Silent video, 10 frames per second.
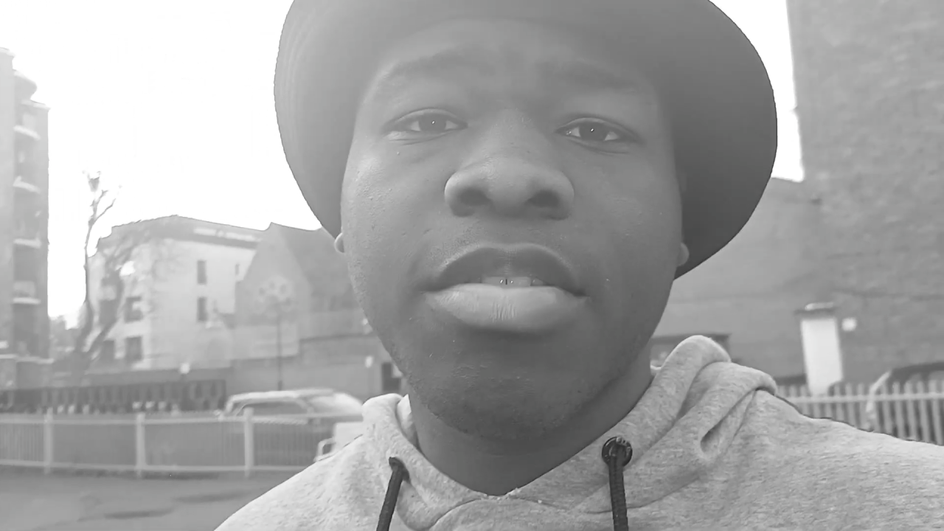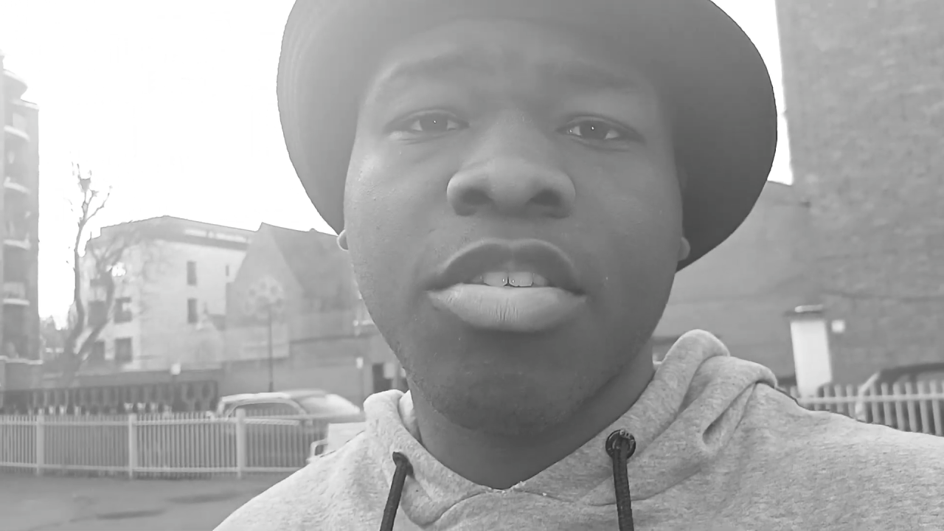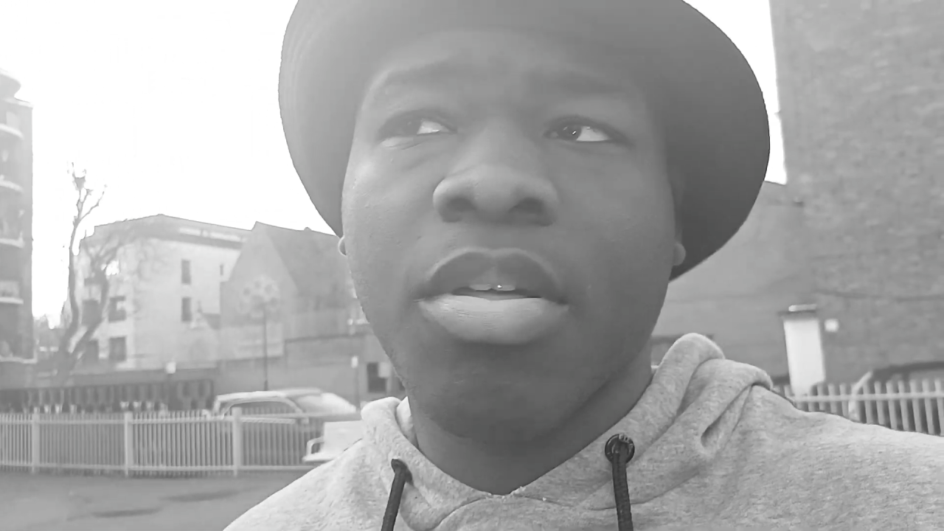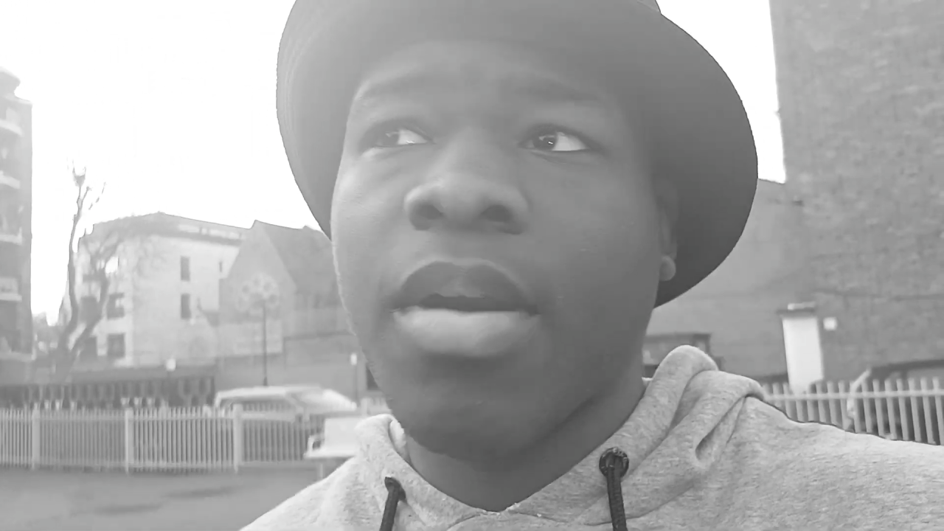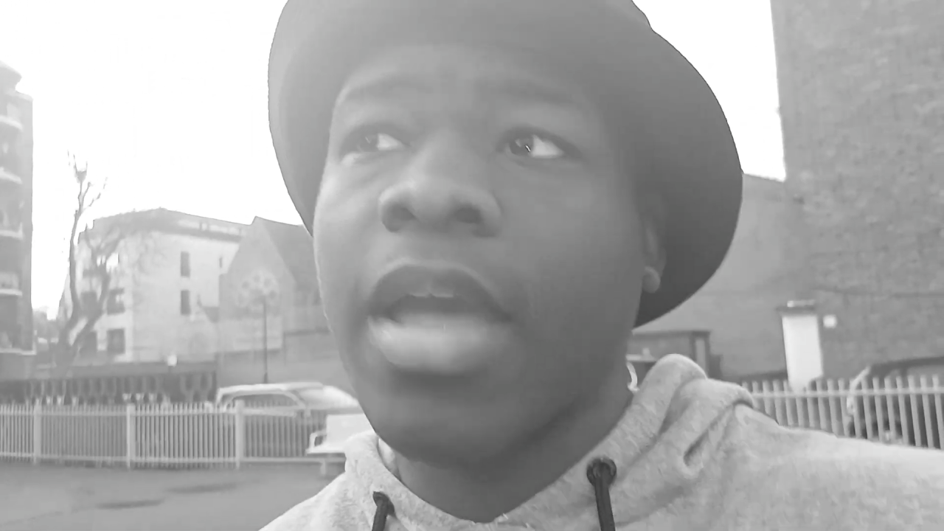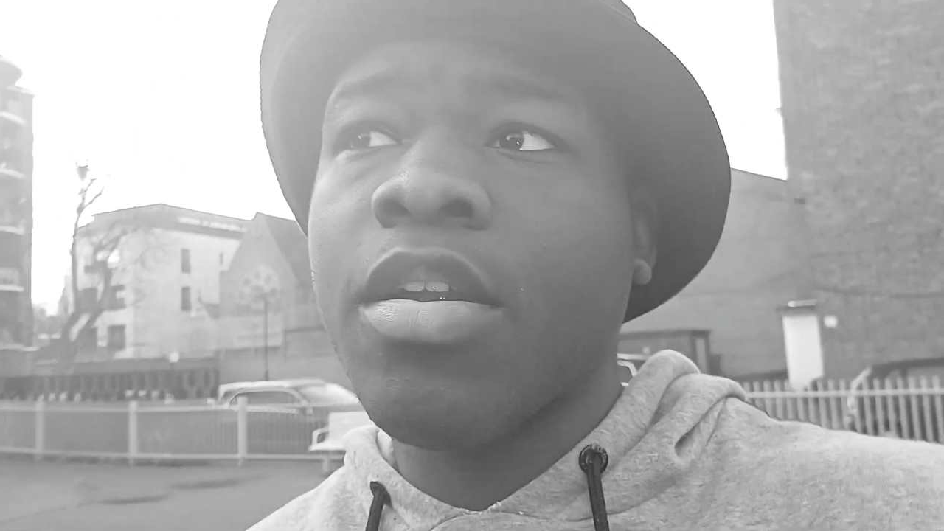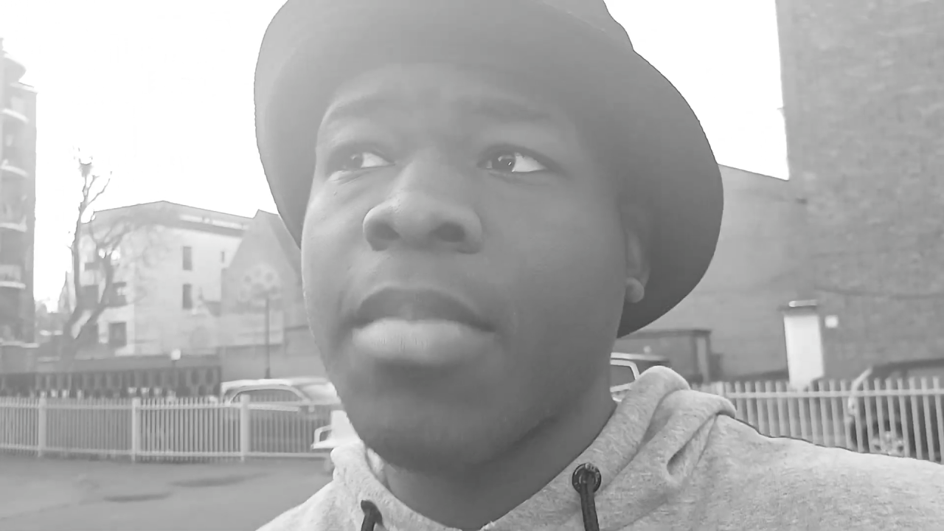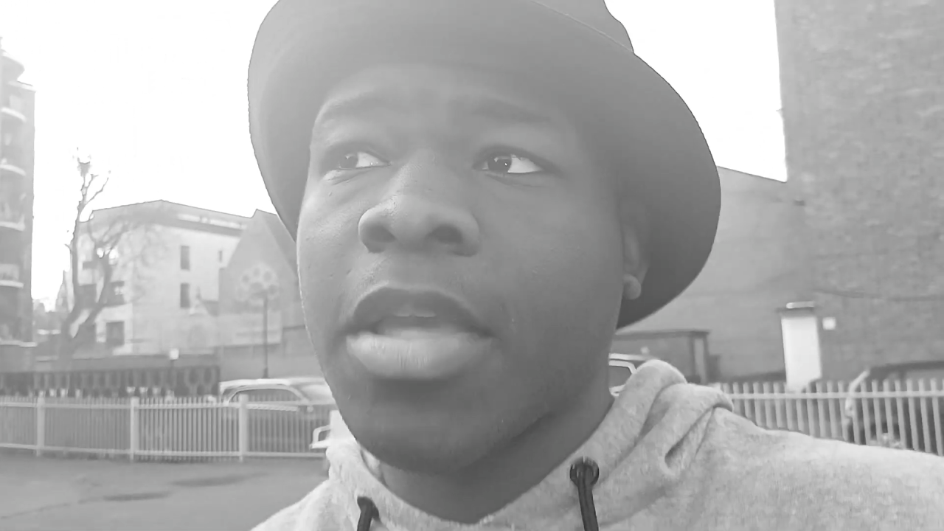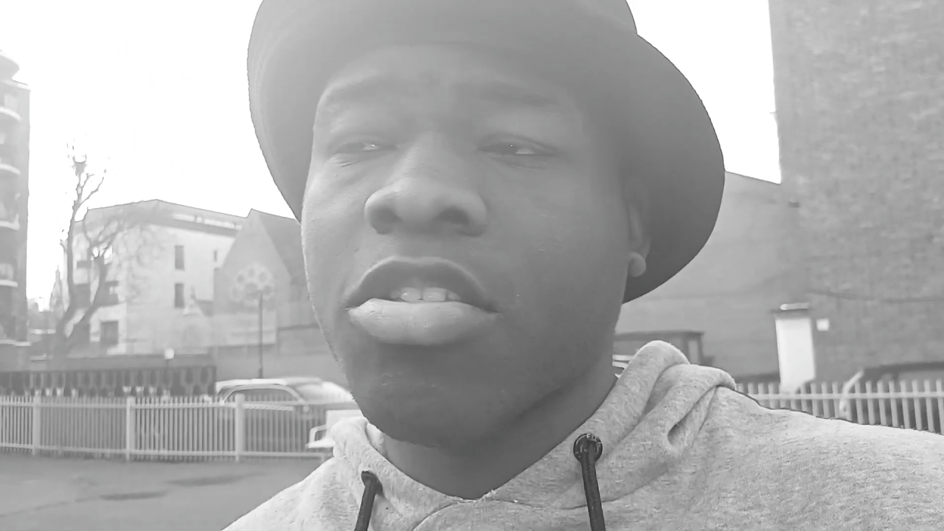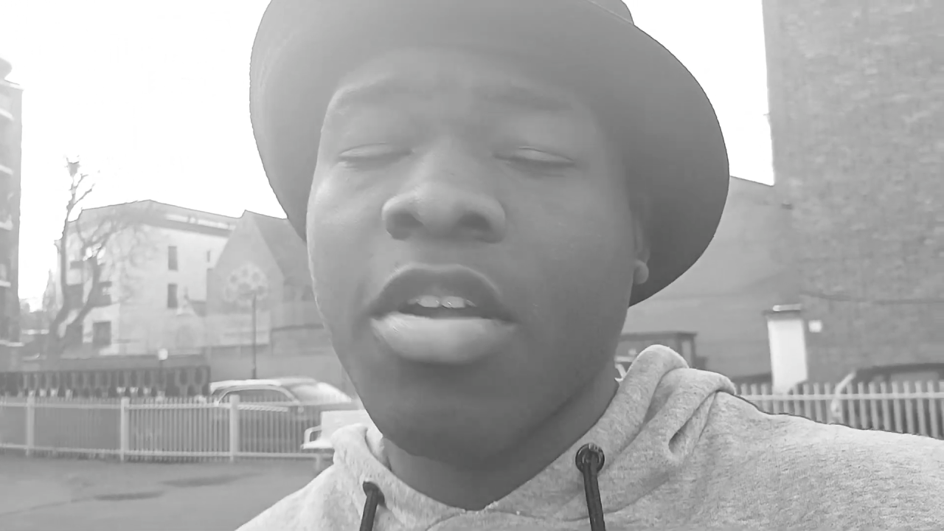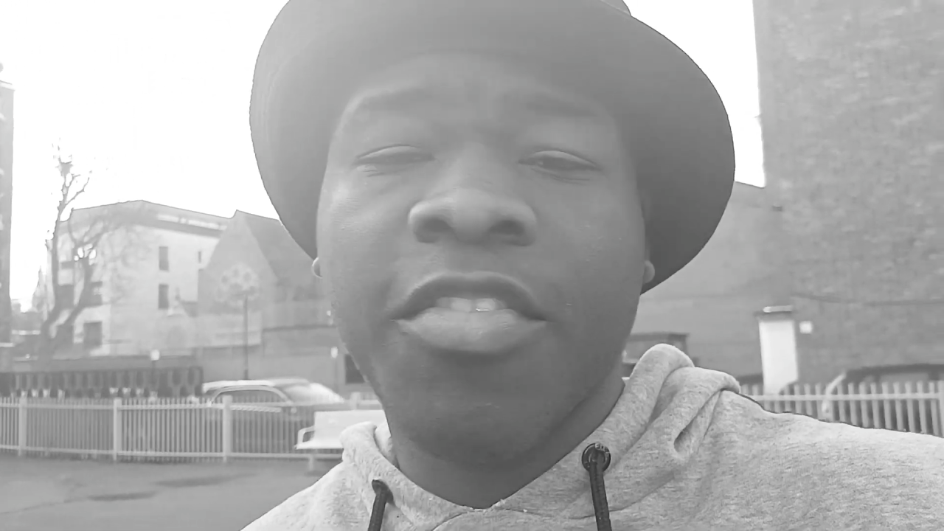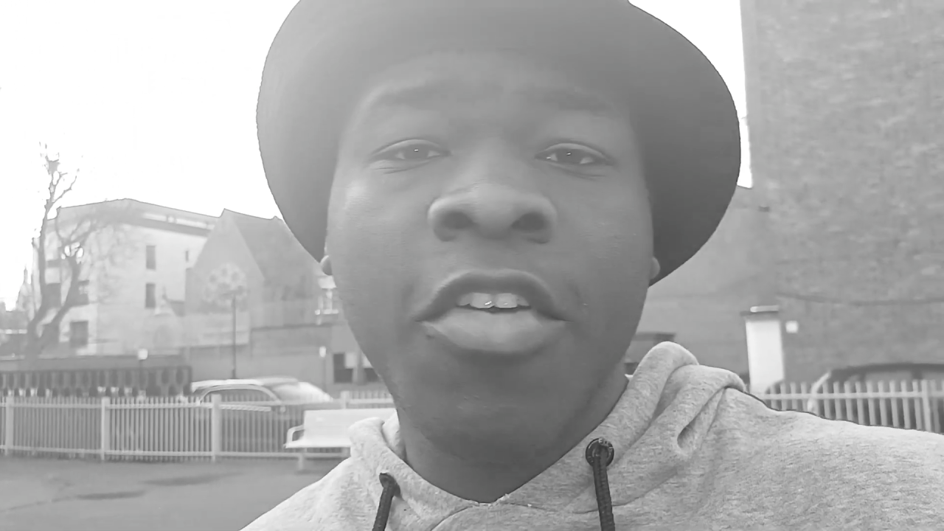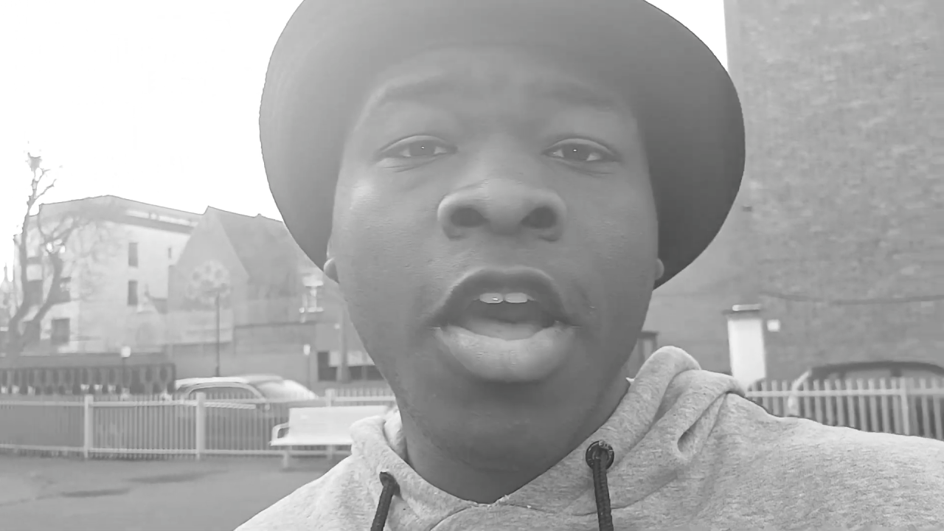so I know my stuff.